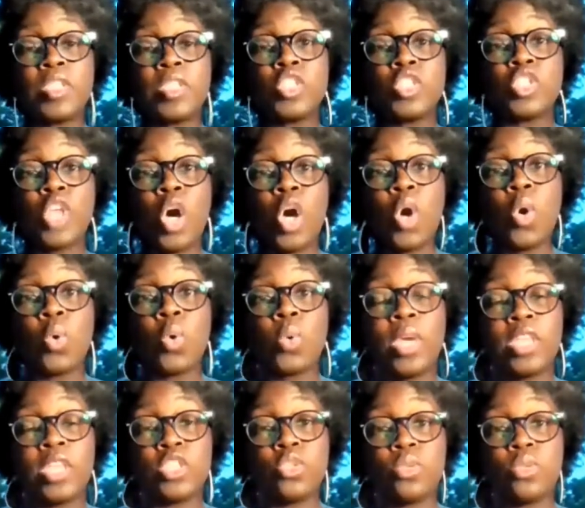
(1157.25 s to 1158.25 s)
so
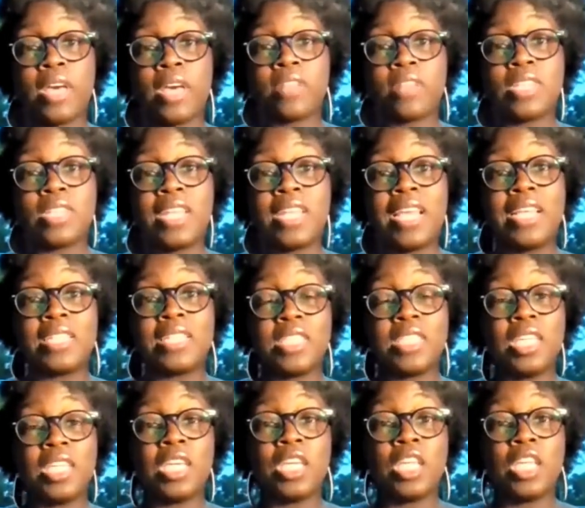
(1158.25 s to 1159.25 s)
in
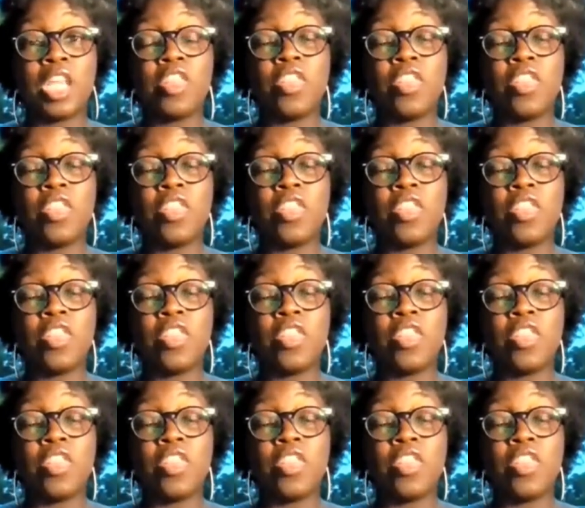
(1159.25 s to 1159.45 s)
2018,